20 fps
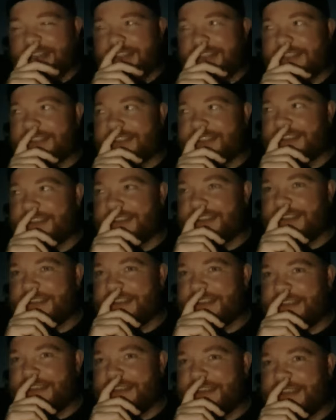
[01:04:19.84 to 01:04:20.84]
pieces that we had to
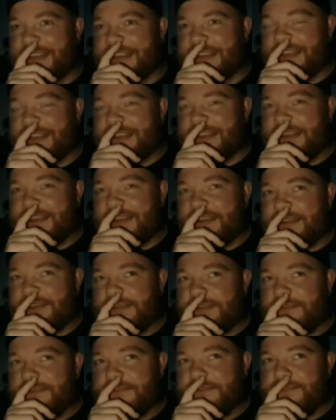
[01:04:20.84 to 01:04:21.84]
take out anyways.
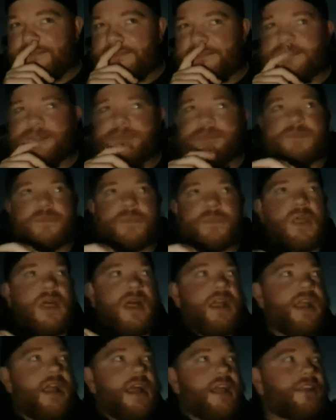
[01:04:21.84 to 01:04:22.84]

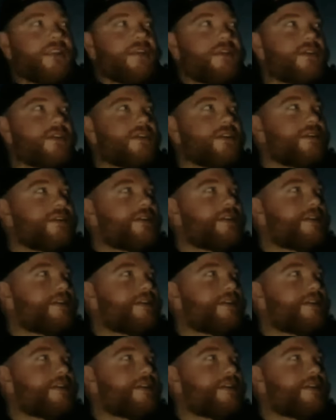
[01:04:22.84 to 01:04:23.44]
I got the.